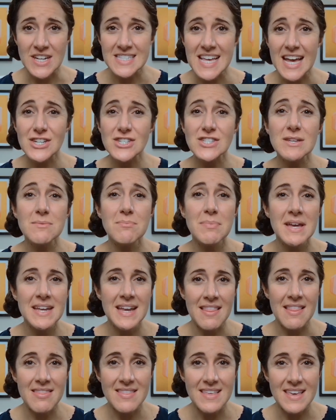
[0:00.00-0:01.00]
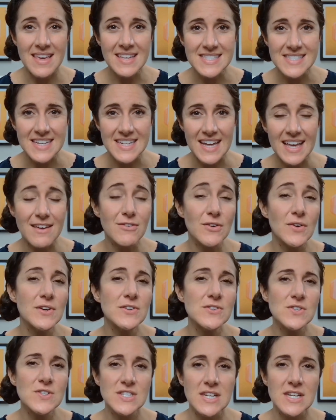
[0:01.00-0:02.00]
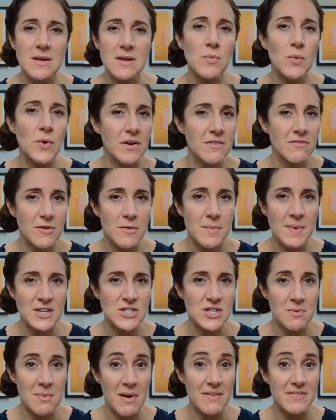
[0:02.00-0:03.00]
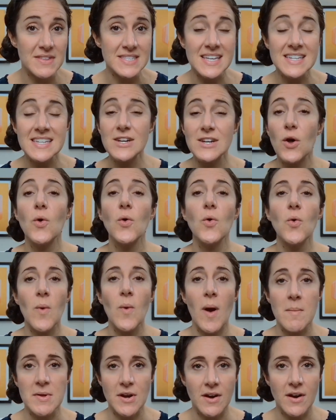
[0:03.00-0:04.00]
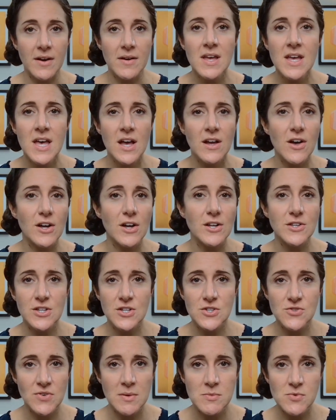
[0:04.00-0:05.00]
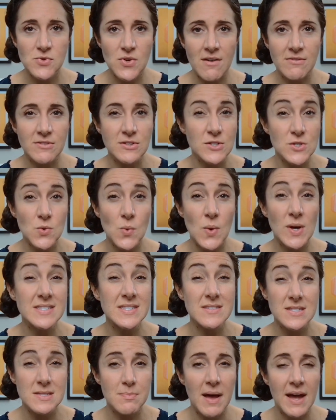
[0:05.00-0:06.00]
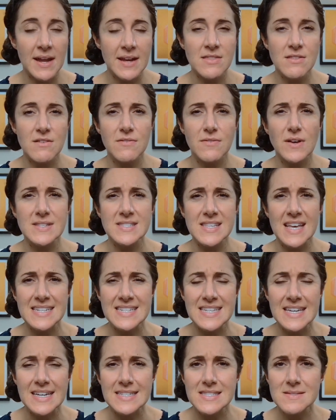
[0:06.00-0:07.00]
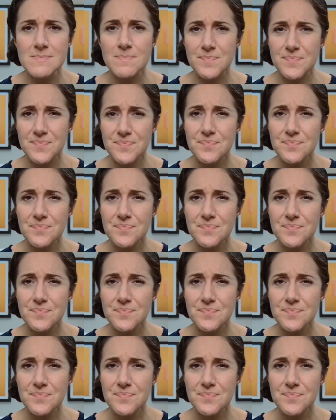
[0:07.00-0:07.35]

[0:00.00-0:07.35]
It's actually panentheistic. If you're interested in more information about this, I did a whole webinar called The Dream Traveler's Quest, Spotting the False Ideas.